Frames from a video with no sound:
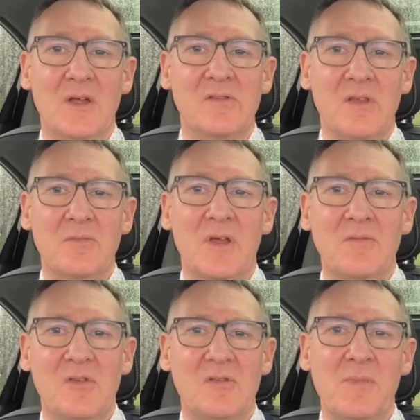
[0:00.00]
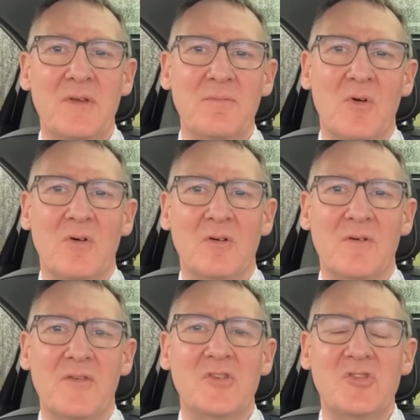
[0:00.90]
Sometimes it's a bit more
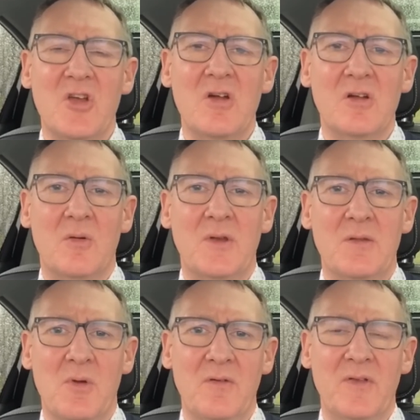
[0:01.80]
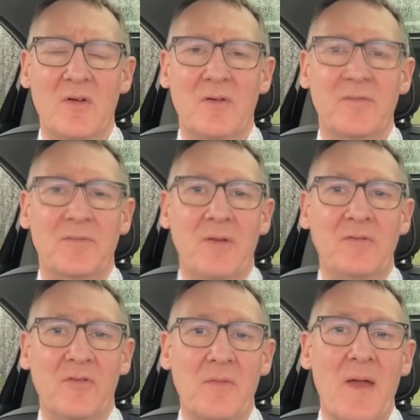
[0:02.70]
of a jerk when you're moving off. Both
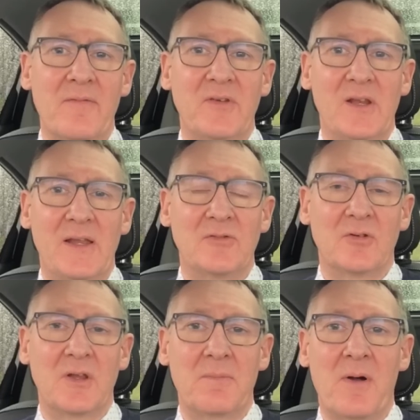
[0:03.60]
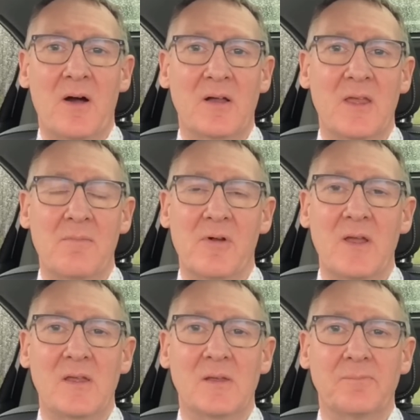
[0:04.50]
of them have an electronic parking
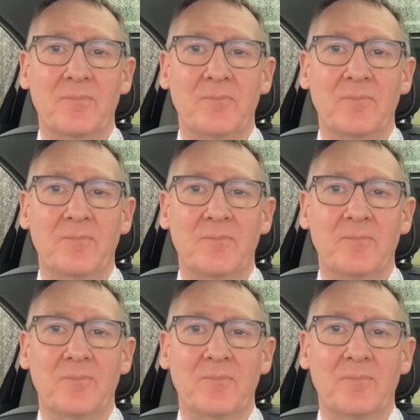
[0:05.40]
brake.